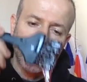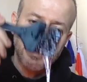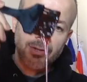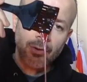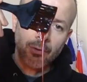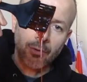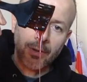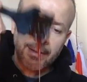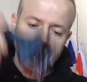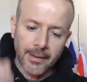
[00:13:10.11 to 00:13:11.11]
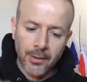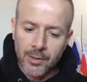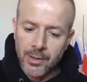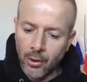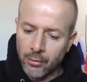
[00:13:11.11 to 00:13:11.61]
pigments plus
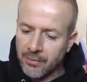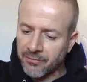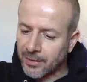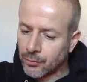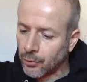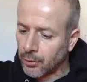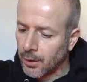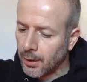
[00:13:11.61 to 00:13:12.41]
surfactants.